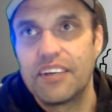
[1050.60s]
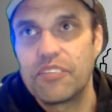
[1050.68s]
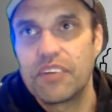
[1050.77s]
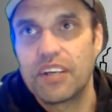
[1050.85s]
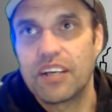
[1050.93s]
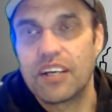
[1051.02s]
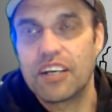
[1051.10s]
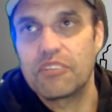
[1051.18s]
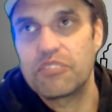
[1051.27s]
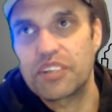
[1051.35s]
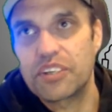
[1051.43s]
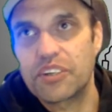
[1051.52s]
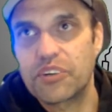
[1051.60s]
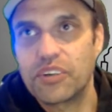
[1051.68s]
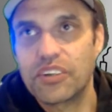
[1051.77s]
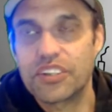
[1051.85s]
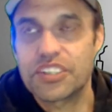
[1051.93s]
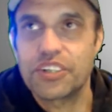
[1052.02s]
You can call
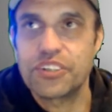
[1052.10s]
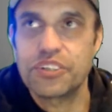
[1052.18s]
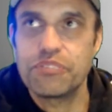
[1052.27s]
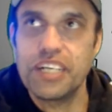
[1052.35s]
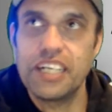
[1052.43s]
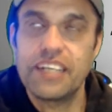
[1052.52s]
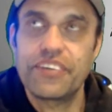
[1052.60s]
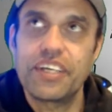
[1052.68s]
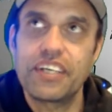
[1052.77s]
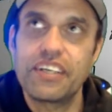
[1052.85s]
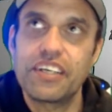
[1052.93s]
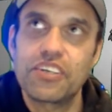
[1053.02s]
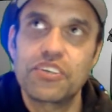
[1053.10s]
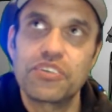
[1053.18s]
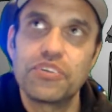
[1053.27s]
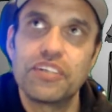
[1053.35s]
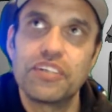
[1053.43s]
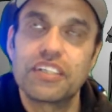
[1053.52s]
it the social media thing. You can
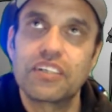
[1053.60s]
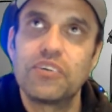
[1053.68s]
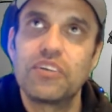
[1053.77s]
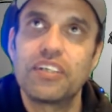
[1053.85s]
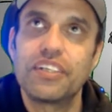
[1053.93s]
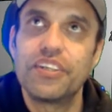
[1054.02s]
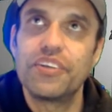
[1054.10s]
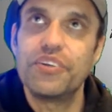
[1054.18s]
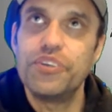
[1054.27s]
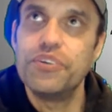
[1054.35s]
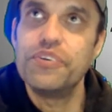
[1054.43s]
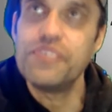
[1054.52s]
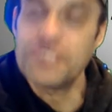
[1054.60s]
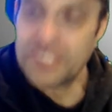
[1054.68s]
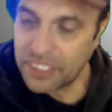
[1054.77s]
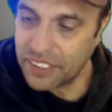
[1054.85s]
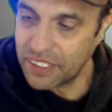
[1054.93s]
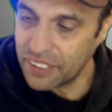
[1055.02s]
call it the news
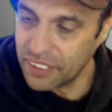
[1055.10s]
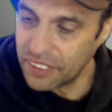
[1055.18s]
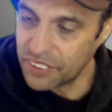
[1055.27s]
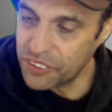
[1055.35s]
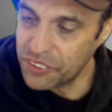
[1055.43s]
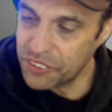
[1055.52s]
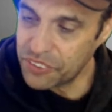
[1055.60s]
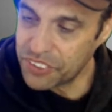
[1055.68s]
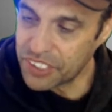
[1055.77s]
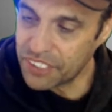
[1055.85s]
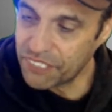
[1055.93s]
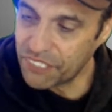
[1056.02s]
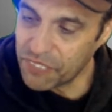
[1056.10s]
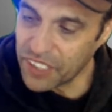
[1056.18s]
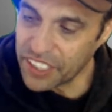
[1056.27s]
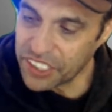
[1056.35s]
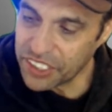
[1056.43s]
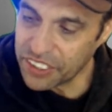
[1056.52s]

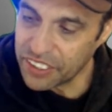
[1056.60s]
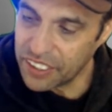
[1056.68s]
information.